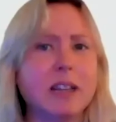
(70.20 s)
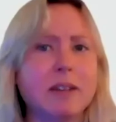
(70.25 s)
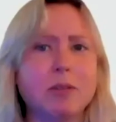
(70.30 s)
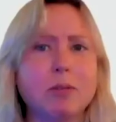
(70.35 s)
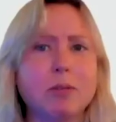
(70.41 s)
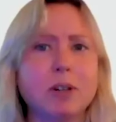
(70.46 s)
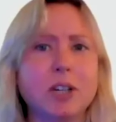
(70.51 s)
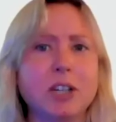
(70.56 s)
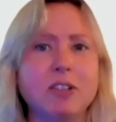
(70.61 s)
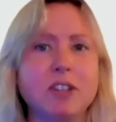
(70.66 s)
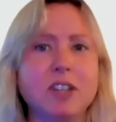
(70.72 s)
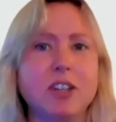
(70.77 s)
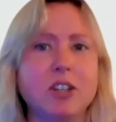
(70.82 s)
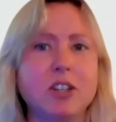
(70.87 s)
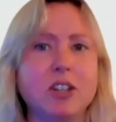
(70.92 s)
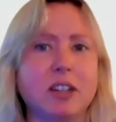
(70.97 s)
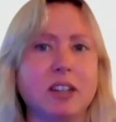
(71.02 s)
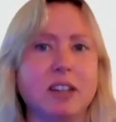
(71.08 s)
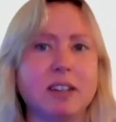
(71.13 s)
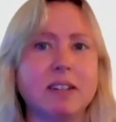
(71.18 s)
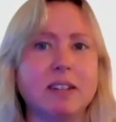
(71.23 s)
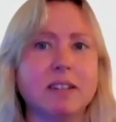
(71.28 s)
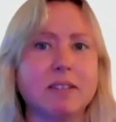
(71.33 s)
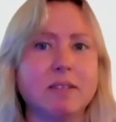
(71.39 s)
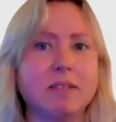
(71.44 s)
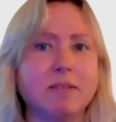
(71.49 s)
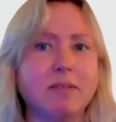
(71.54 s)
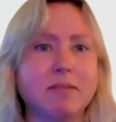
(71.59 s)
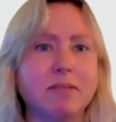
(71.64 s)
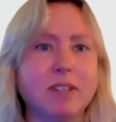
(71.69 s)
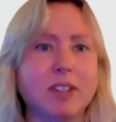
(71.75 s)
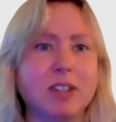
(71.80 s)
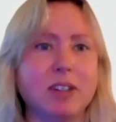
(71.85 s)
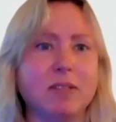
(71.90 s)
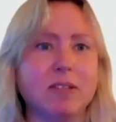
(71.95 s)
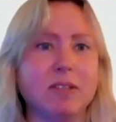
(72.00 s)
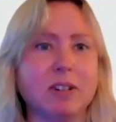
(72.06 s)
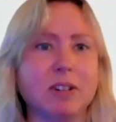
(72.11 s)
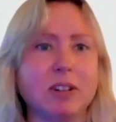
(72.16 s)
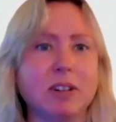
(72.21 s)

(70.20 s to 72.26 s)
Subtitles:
level were you teaching when you were